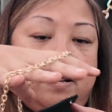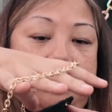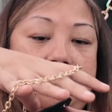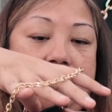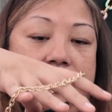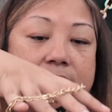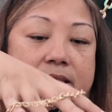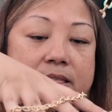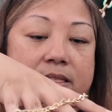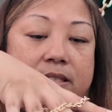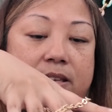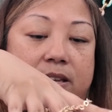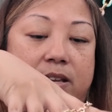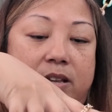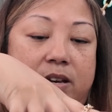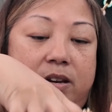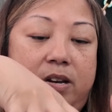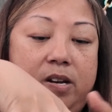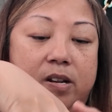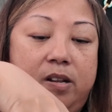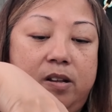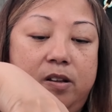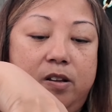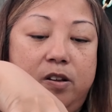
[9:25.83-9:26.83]
and
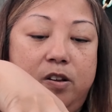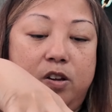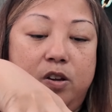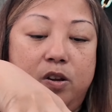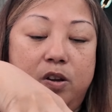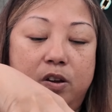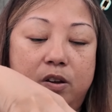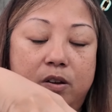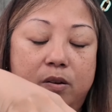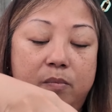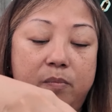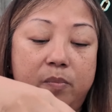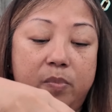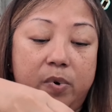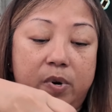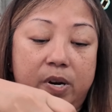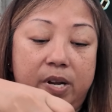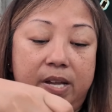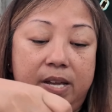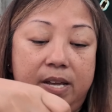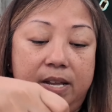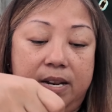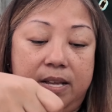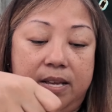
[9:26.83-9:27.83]
then
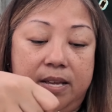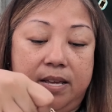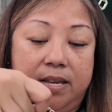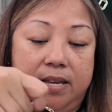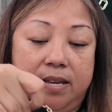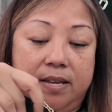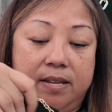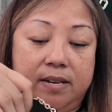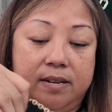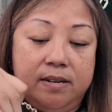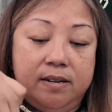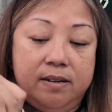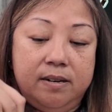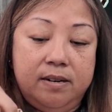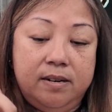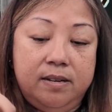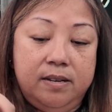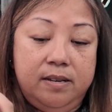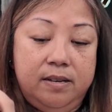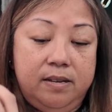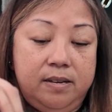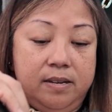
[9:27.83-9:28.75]
bring it in,